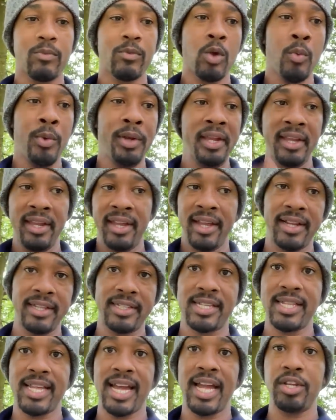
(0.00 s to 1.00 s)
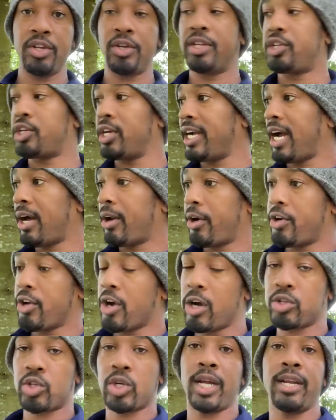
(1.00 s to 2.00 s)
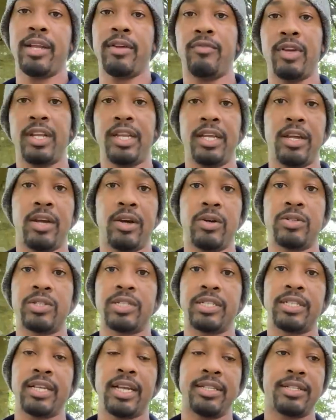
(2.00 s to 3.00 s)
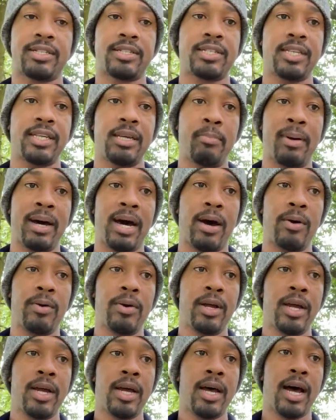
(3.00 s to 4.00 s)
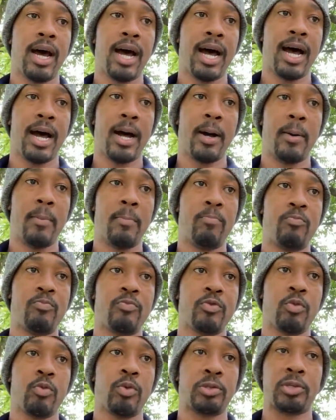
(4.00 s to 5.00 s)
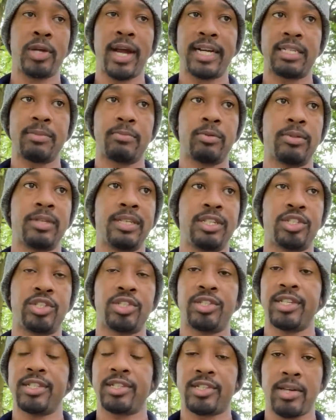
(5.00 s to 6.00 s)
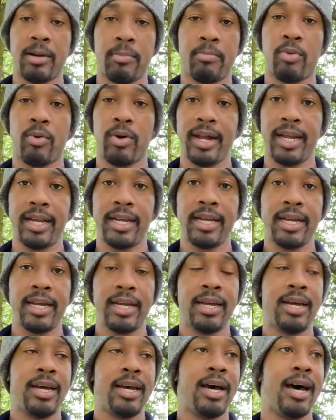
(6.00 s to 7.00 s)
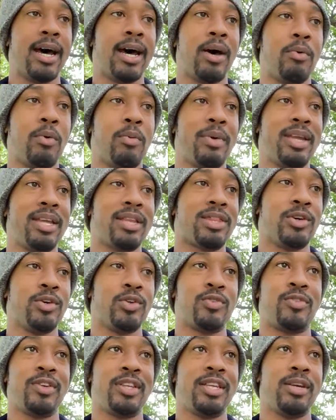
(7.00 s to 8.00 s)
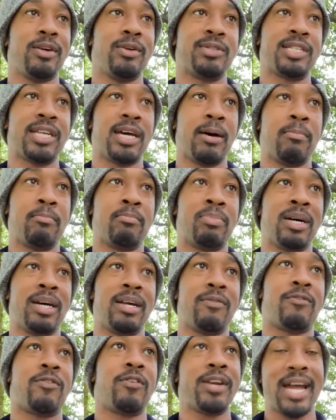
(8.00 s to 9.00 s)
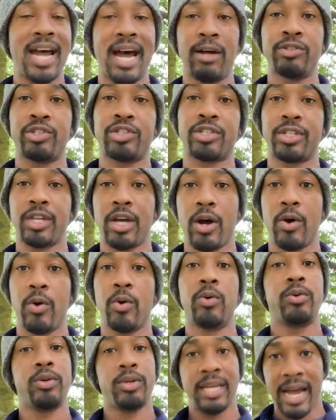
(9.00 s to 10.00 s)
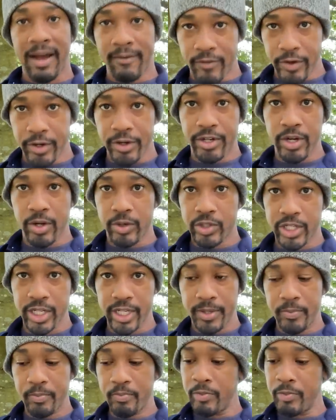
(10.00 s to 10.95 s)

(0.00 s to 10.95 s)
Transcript: we can get into that. You can check out our dog training videos and, and see about um, retractable leashes at some point uh, when we get those videos up. But for now, just know, not for your Tosa.